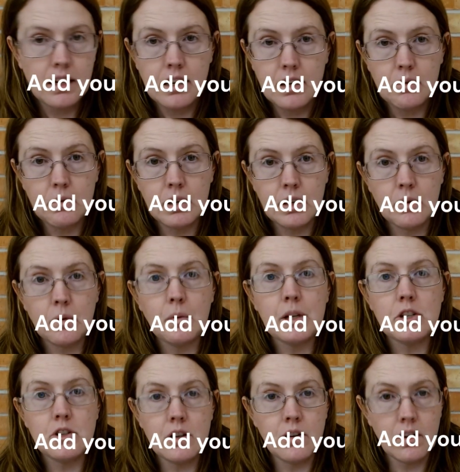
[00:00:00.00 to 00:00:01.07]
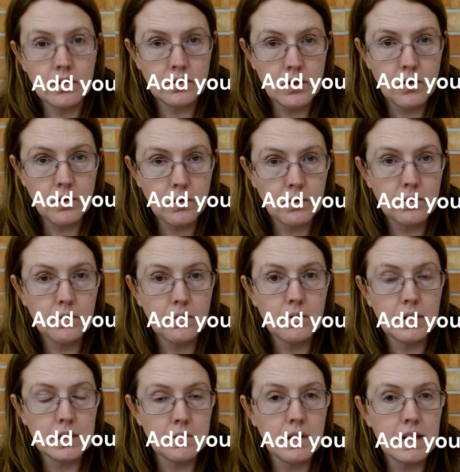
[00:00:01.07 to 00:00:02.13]
Well, we should all know
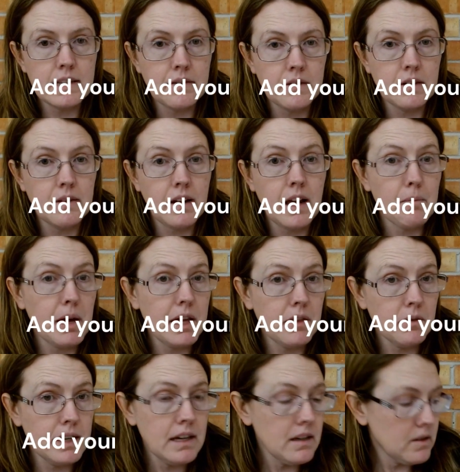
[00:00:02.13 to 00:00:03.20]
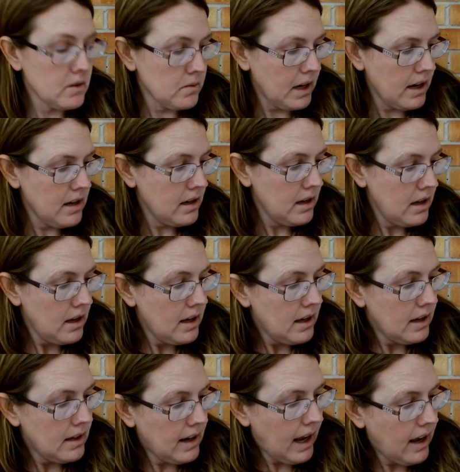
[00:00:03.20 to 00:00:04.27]
what 27 divided by 3 is, right?
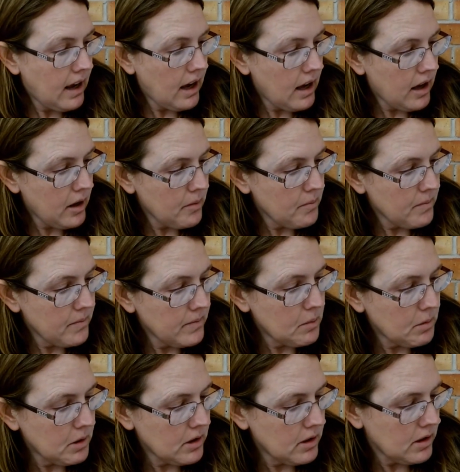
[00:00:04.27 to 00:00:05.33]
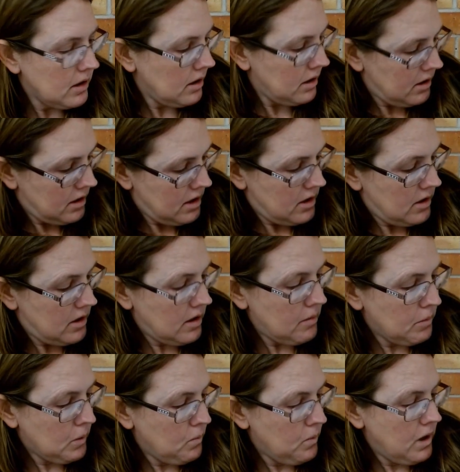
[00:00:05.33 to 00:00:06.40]
Number
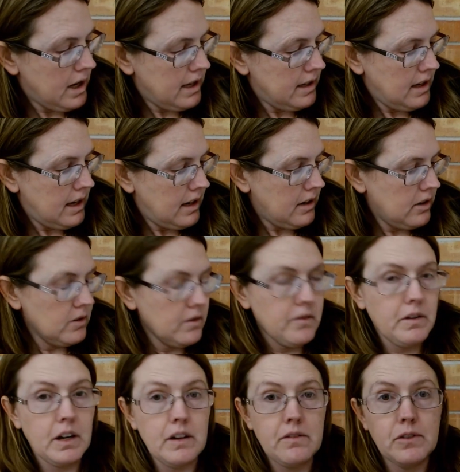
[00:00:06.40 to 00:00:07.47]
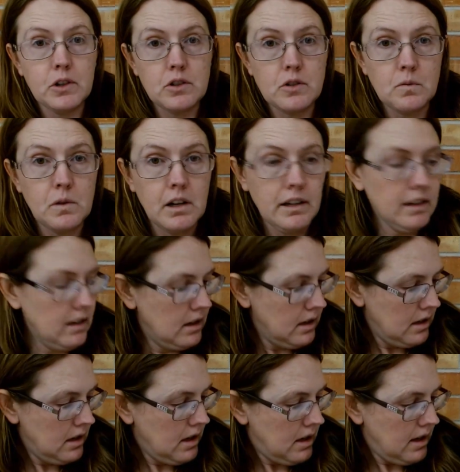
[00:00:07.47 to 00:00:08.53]
1 here, the very first one,
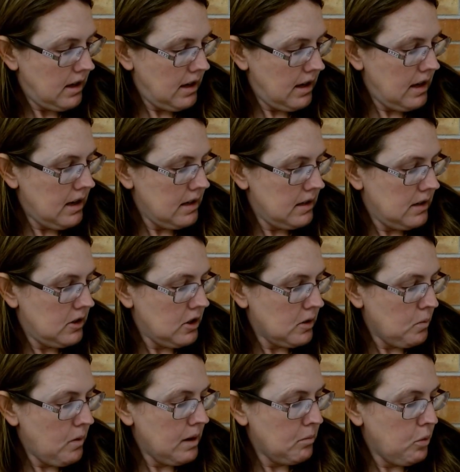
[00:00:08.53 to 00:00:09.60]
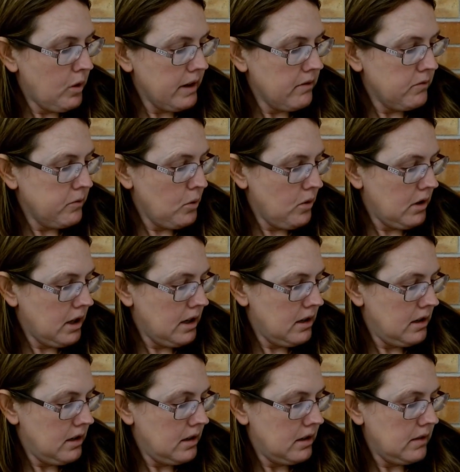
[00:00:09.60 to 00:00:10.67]
is just 1.4
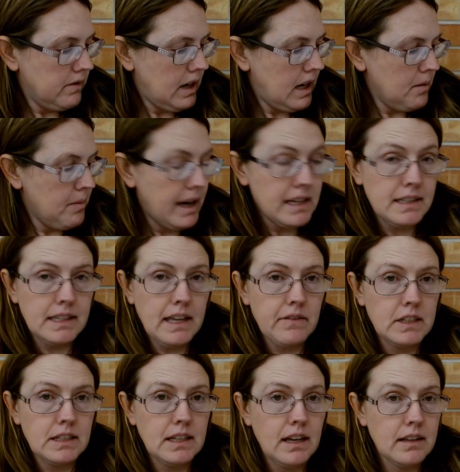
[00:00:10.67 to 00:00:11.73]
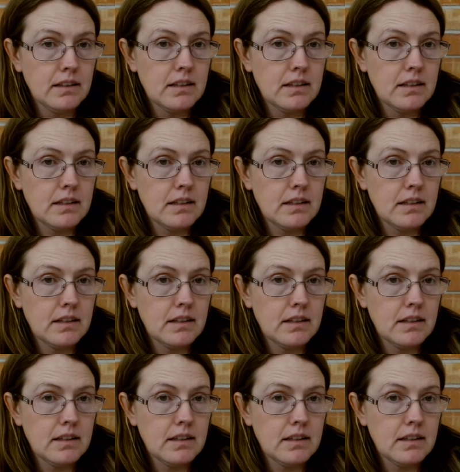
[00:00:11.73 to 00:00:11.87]
divided by 7/10.